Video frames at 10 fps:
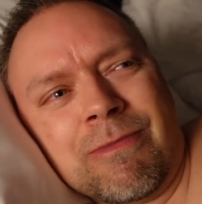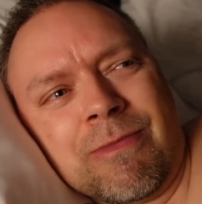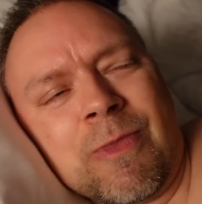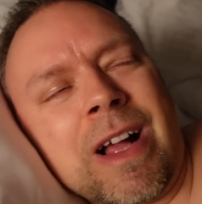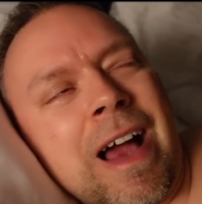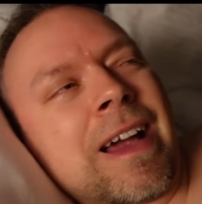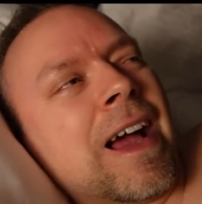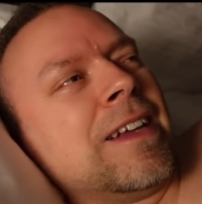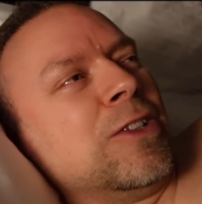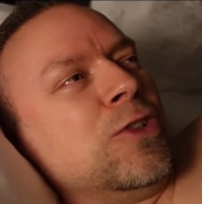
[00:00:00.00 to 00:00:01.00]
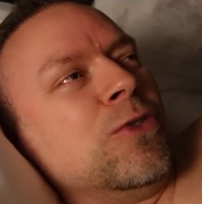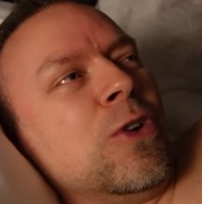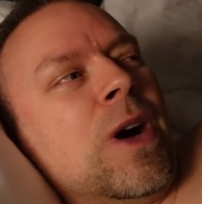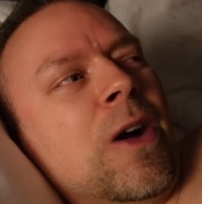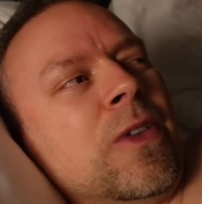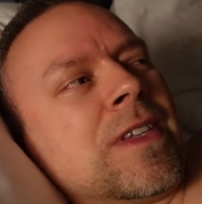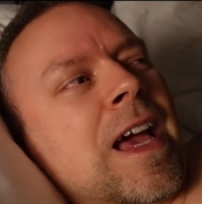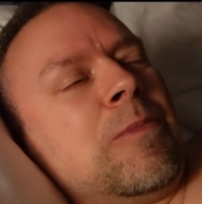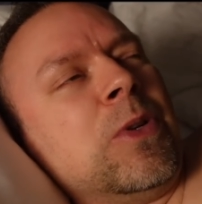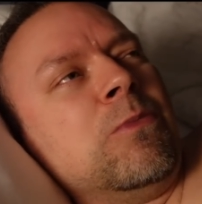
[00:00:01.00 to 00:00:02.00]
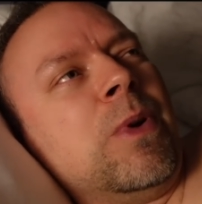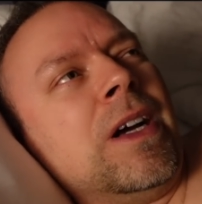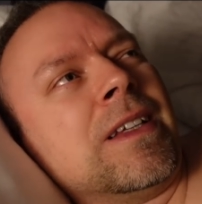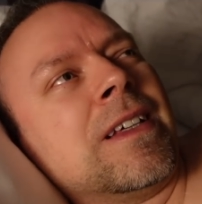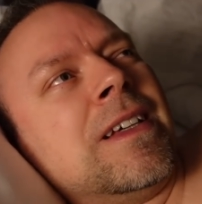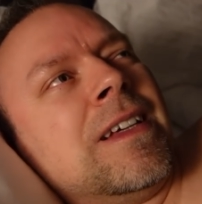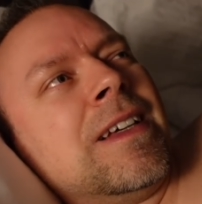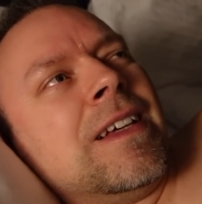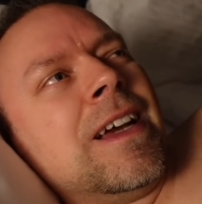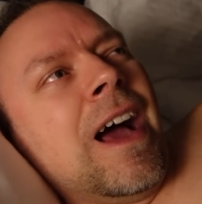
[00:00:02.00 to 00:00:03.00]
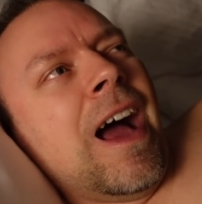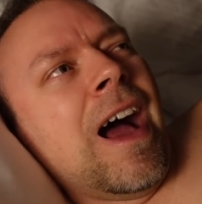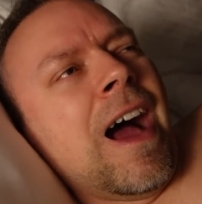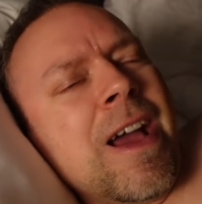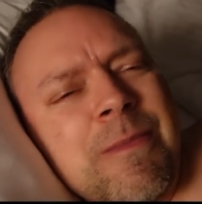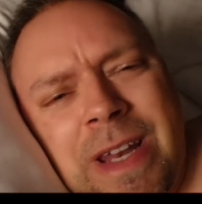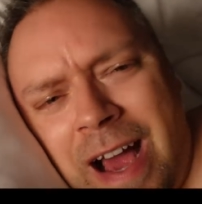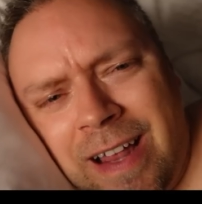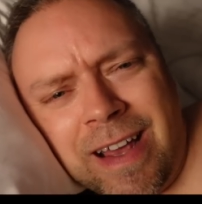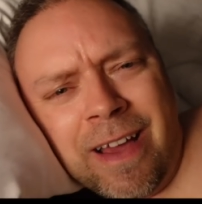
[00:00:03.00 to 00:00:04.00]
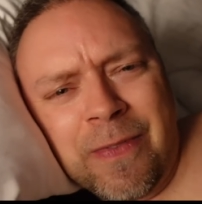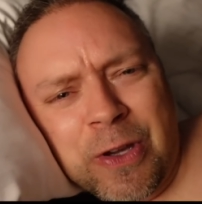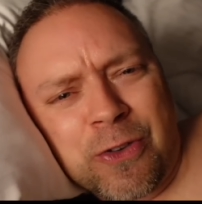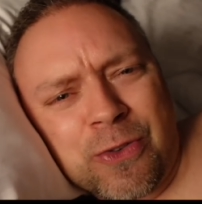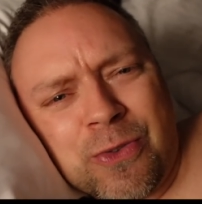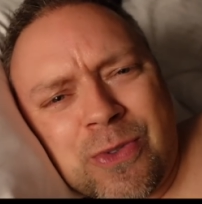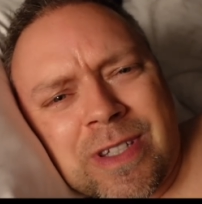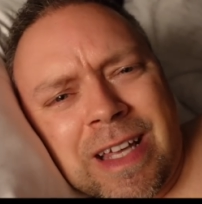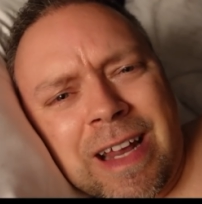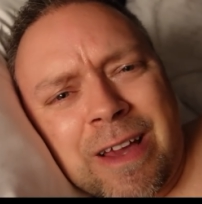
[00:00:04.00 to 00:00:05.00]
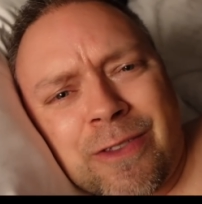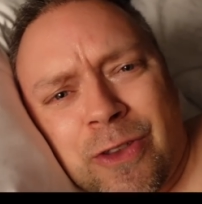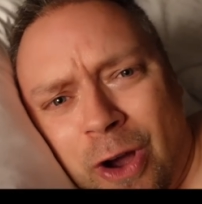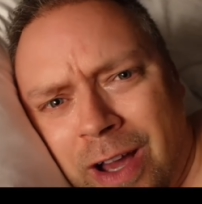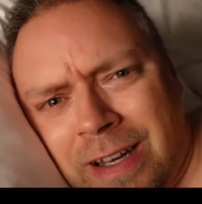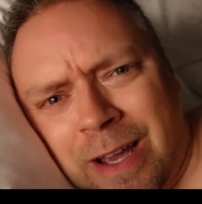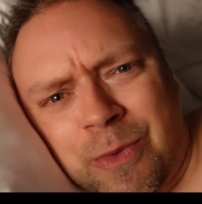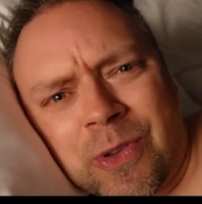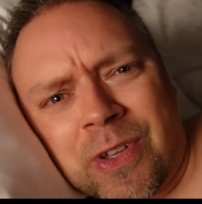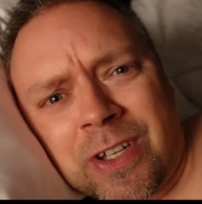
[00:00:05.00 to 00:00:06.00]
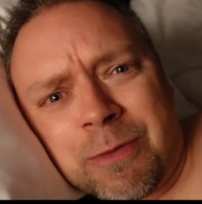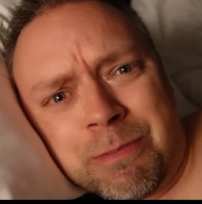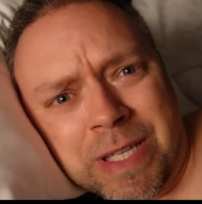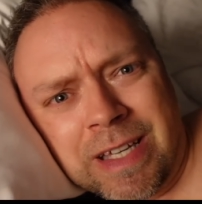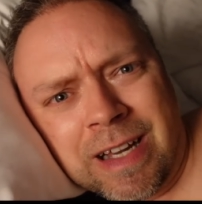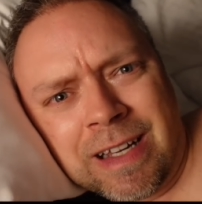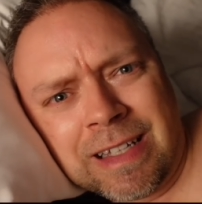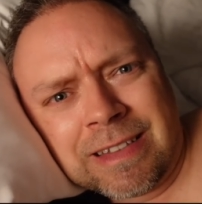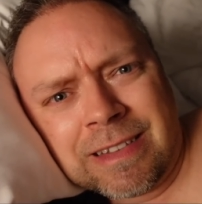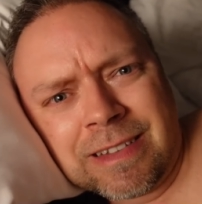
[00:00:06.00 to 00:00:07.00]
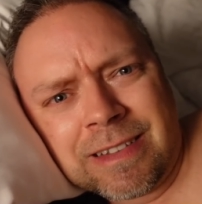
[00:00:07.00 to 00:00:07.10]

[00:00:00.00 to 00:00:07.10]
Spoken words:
Well, I kind of do know how this happened, but I'm not on the cruise that I thought I was gonna be on.